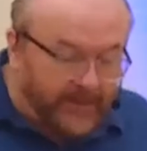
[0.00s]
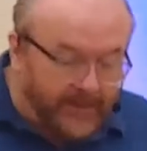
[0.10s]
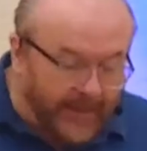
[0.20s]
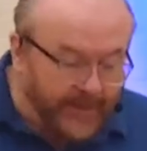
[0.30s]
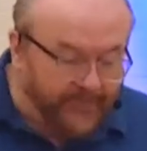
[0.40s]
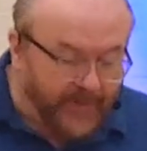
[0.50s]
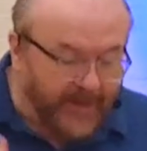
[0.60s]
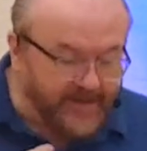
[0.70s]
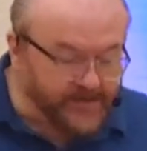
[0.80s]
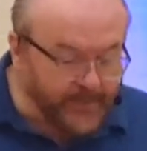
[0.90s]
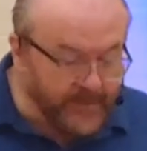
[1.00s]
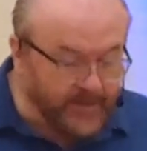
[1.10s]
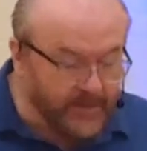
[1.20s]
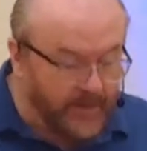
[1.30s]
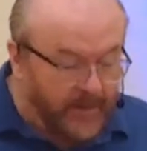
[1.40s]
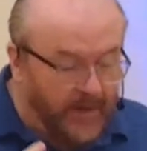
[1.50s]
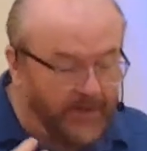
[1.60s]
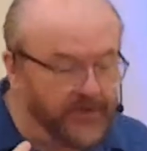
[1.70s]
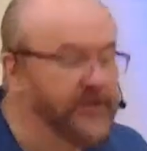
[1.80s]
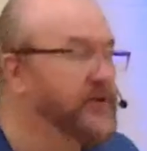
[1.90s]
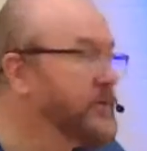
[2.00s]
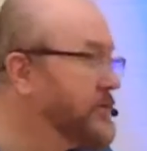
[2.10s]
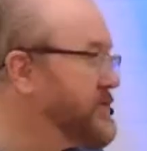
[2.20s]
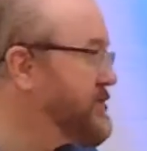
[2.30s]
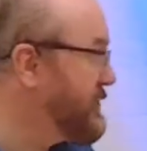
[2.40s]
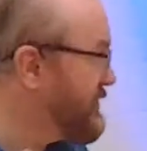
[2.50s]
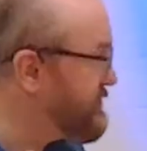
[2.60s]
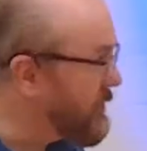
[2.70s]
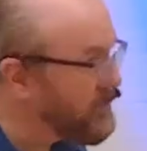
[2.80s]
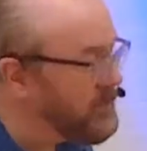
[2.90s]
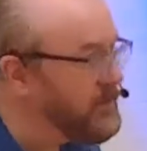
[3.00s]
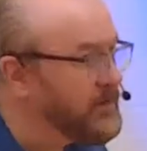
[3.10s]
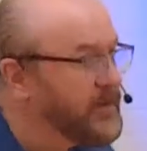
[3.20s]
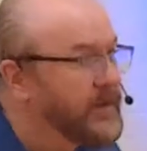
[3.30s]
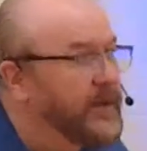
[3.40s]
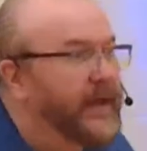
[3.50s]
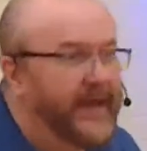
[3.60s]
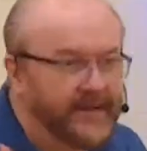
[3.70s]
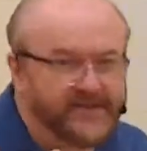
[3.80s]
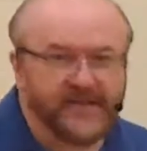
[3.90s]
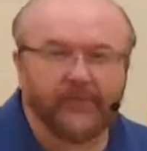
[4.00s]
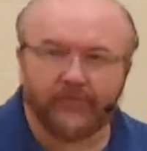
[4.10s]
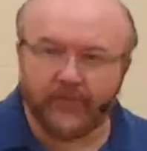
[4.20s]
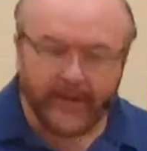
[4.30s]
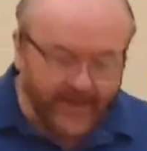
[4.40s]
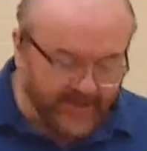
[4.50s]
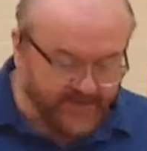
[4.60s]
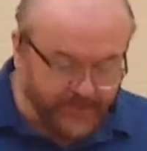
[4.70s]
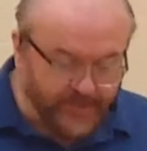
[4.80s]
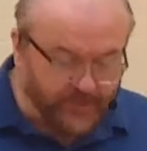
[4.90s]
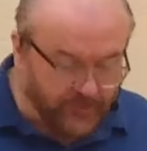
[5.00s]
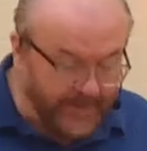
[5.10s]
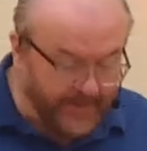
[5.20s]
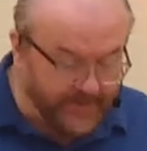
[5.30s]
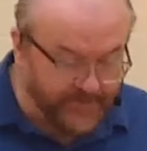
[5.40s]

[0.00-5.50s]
life has been a huge struggle and suffering has been great.